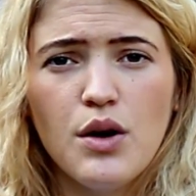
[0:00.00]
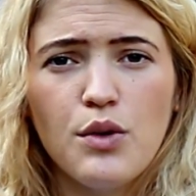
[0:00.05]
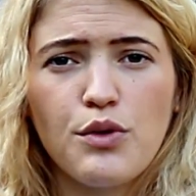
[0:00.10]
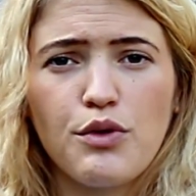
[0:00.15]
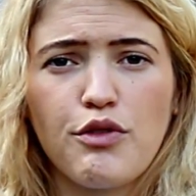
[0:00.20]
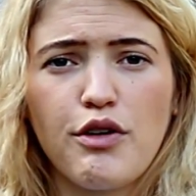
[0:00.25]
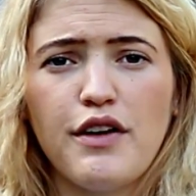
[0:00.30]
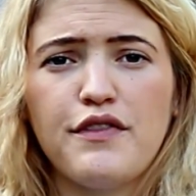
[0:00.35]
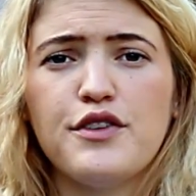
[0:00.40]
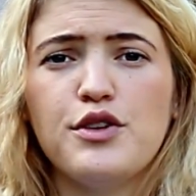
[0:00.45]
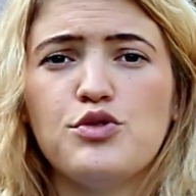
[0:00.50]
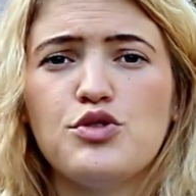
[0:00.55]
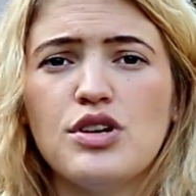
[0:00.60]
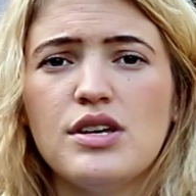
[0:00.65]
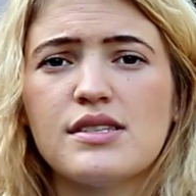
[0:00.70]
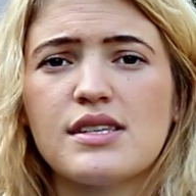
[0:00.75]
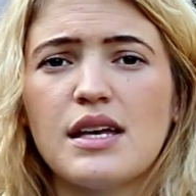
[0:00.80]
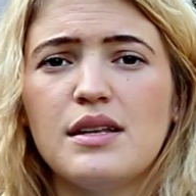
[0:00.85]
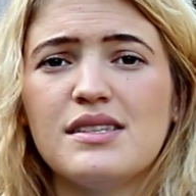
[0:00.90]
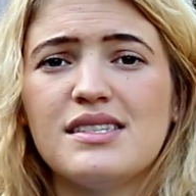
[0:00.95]
where
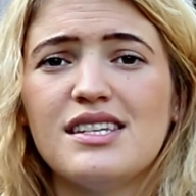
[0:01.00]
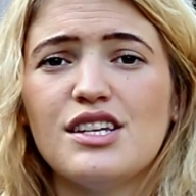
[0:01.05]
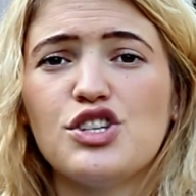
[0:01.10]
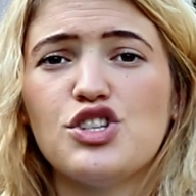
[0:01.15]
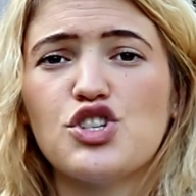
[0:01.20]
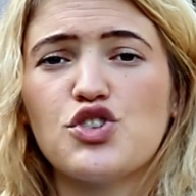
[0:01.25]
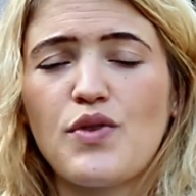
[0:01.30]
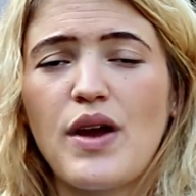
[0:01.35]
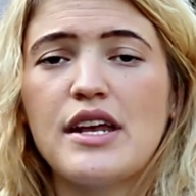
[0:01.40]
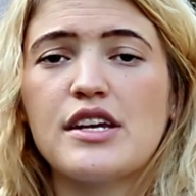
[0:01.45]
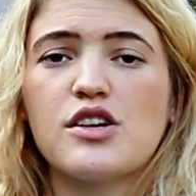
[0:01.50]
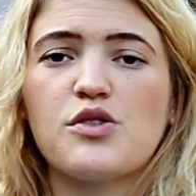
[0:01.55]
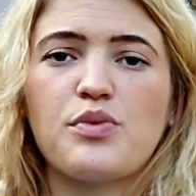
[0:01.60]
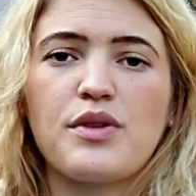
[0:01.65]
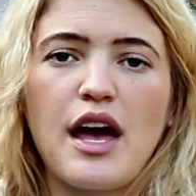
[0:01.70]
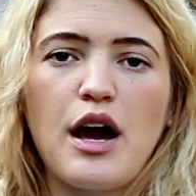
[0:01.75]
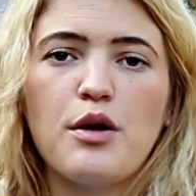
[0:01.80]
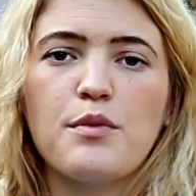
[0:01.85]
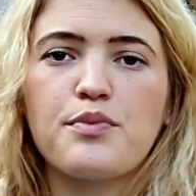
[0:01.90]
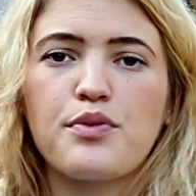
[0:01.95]
refugees can sit stranded
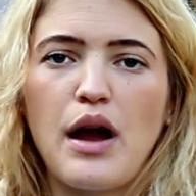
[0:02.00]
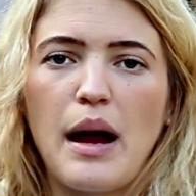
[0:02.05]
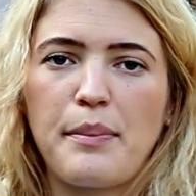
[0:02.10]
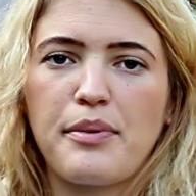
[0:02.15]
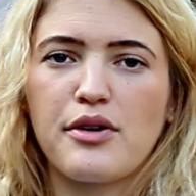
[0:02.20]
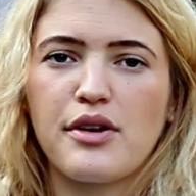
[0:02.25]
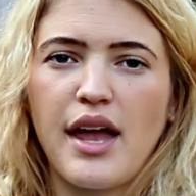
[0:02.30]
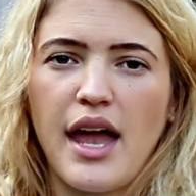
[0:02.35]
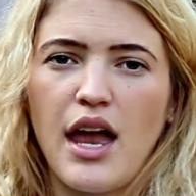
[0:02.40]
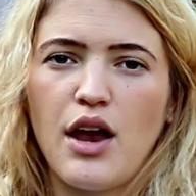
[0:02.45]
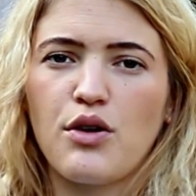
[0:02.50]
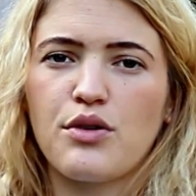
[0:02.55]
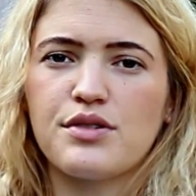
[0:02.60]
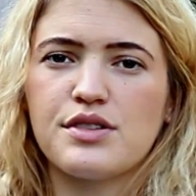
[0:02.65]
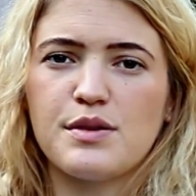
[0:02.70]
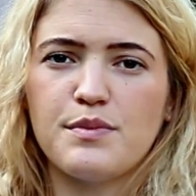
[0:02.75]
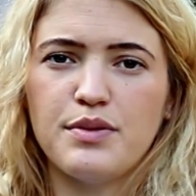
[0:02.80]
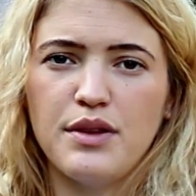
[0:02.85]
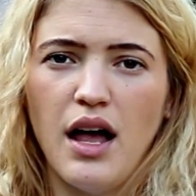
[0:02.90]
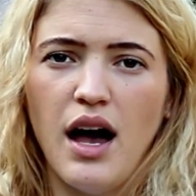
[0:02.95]
without proper care or
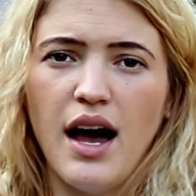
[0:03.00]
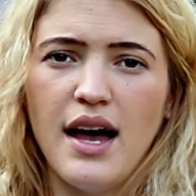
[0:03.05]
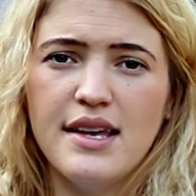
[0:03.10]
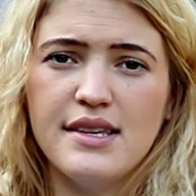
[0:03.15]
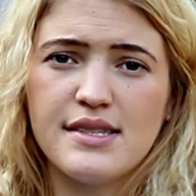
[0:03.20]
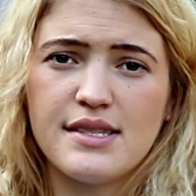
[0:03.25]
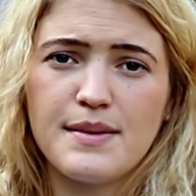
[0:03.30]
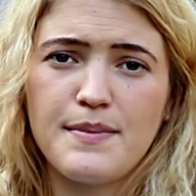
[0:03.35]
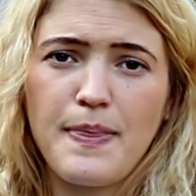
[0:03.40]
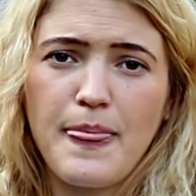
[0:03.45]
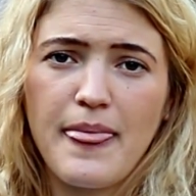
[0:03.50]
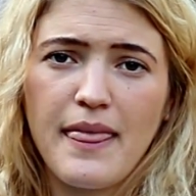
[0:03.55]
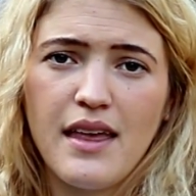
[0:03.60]
supplies.